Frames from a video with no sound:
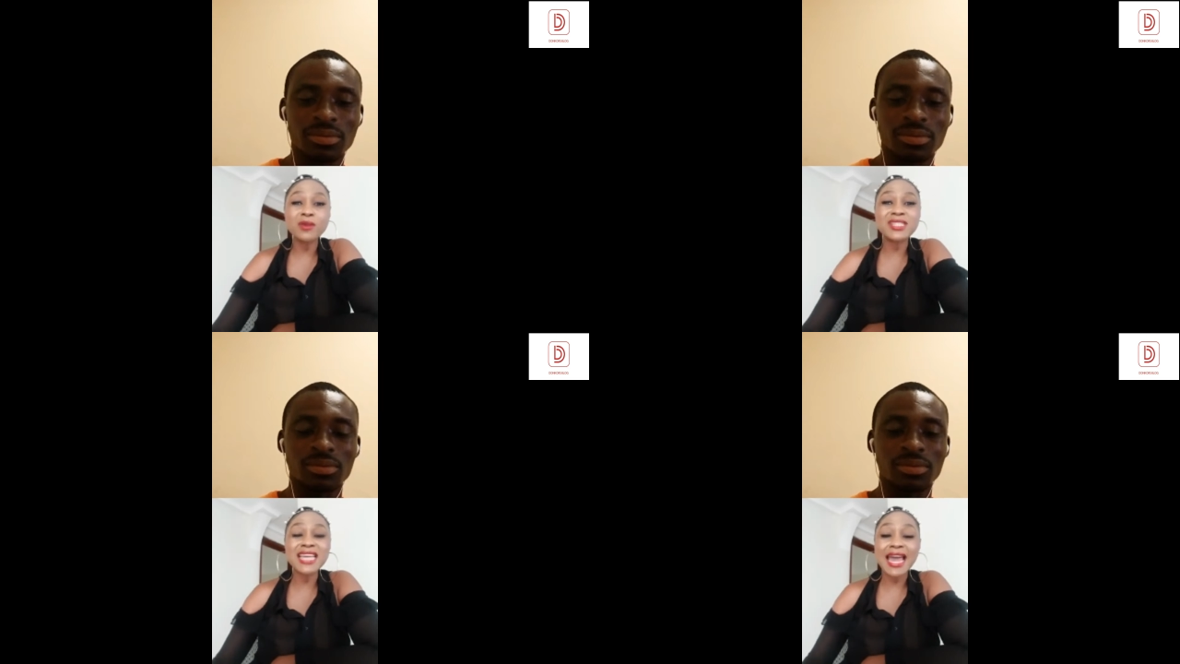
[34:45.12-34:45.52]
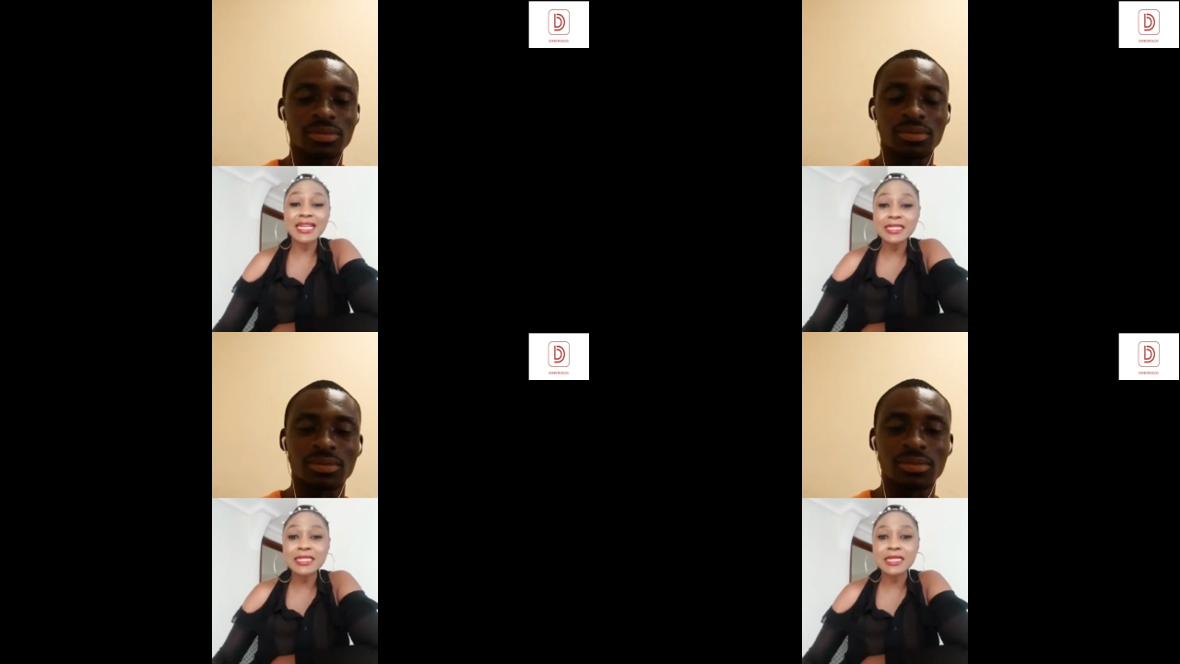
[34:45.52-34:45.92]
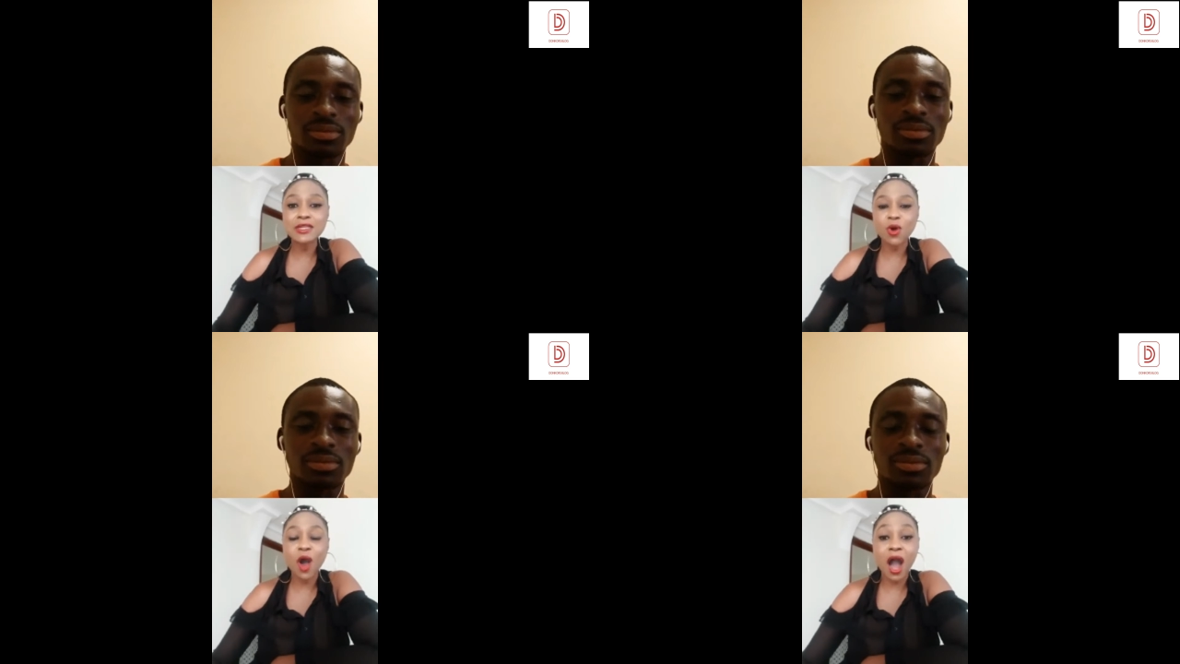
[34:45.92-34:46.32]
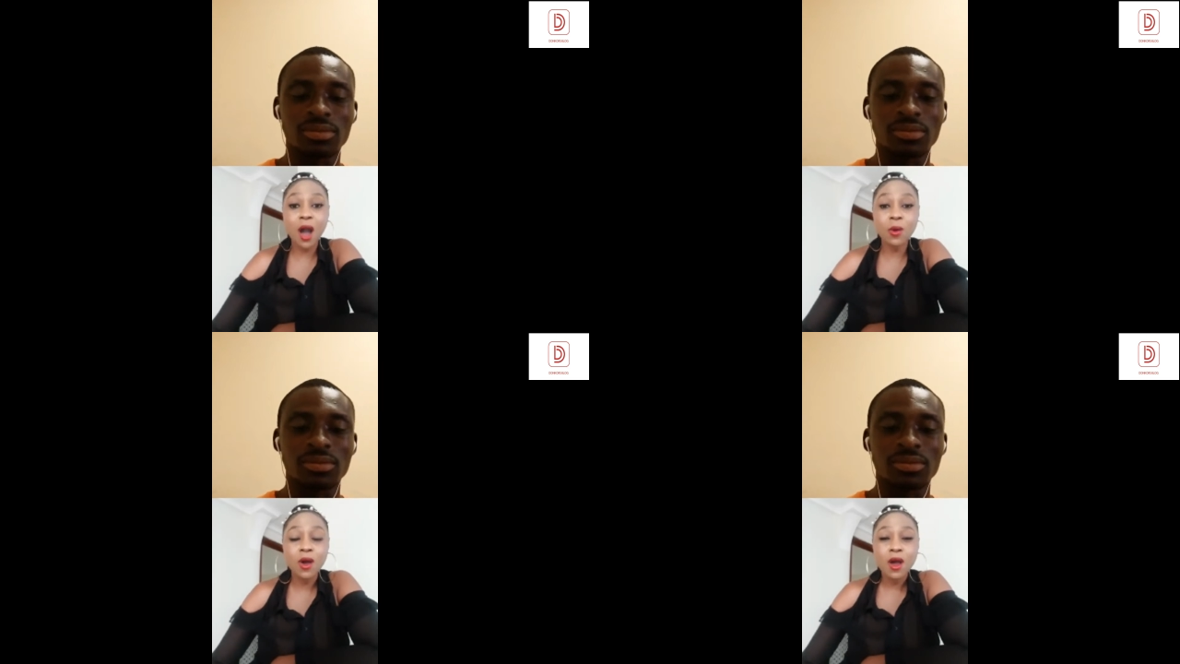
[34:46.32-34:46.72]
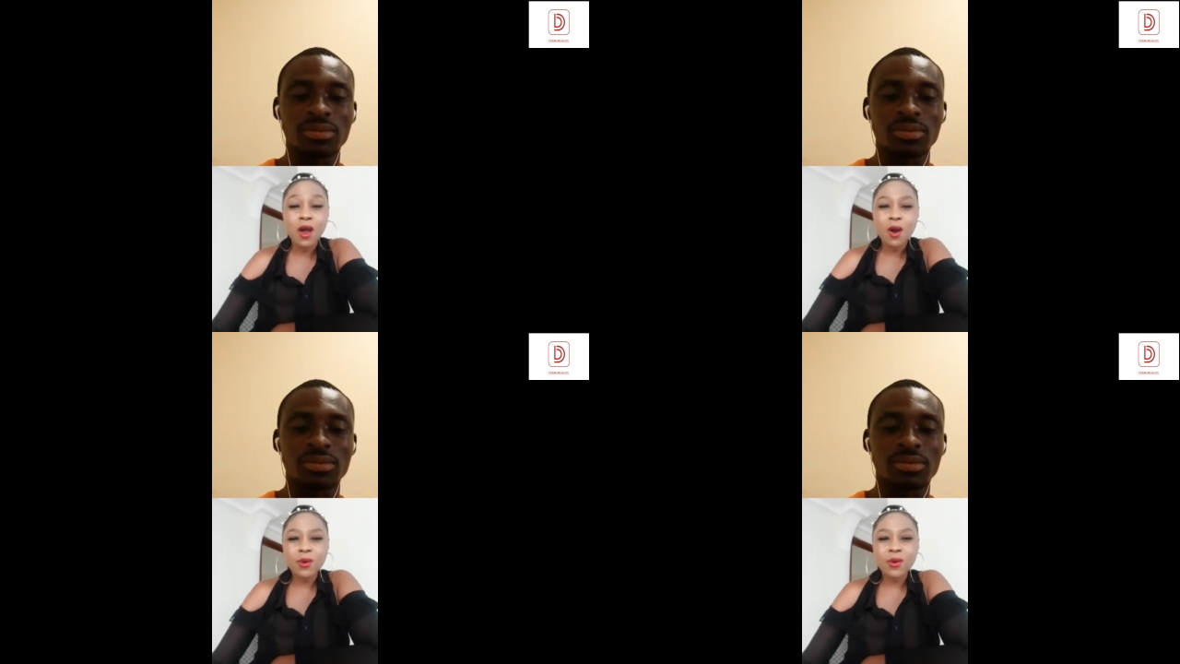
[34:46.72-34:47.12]
Speaker 1: talented or how,
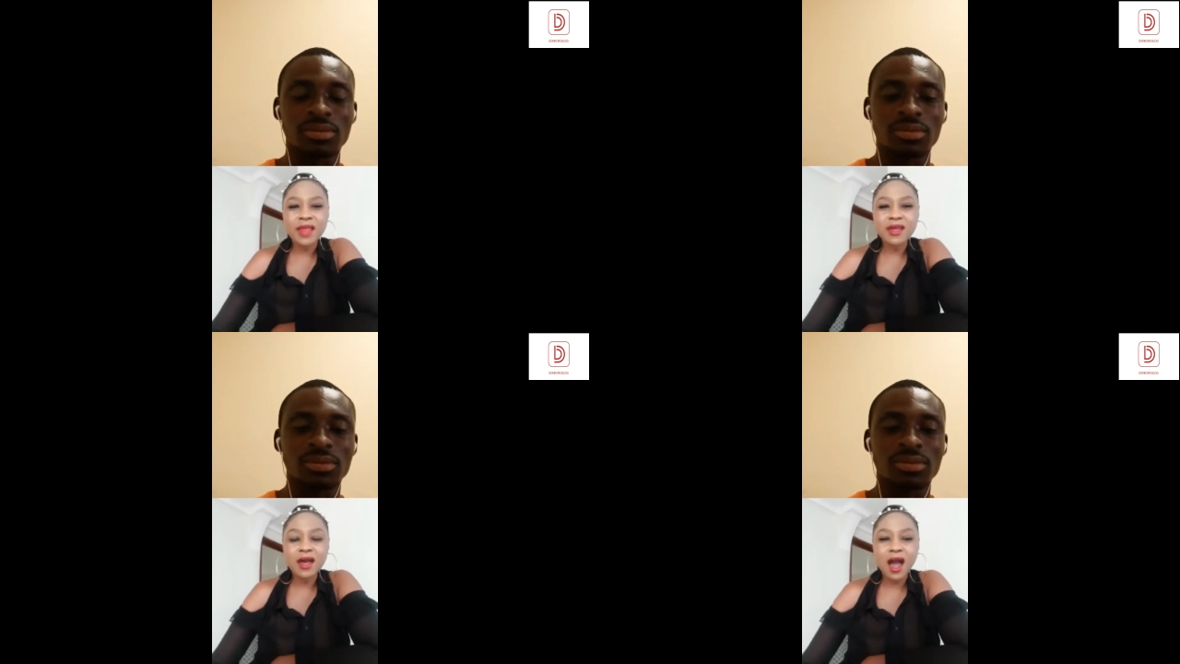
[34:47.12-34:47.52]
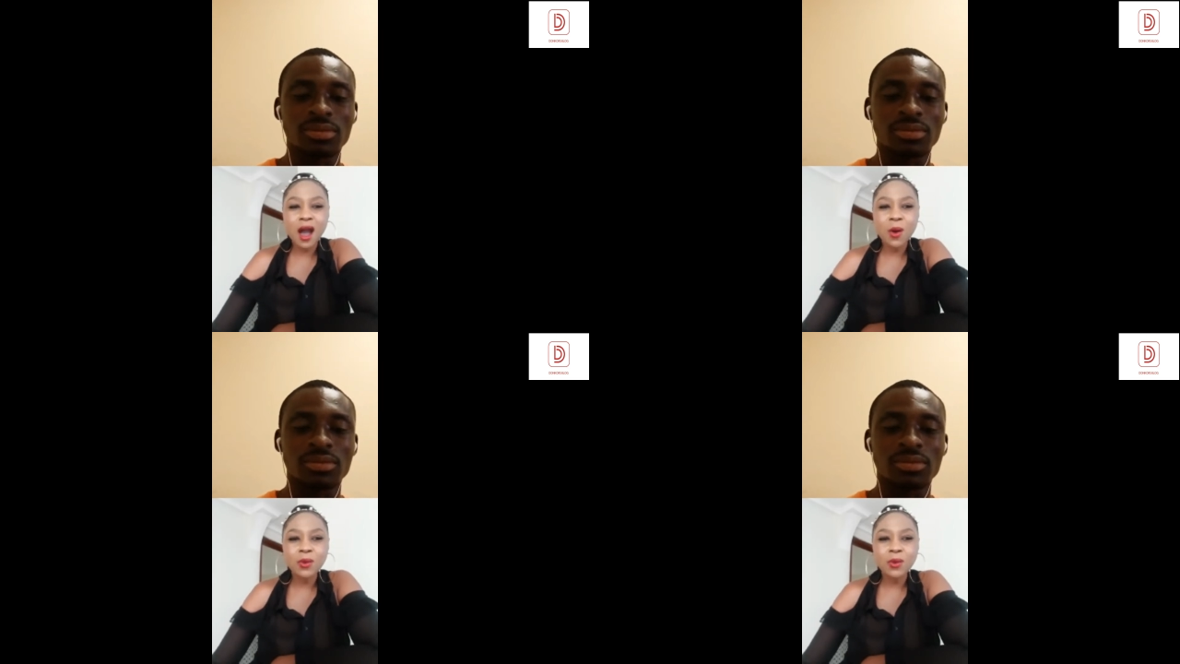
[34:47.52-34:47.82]
or rather, how,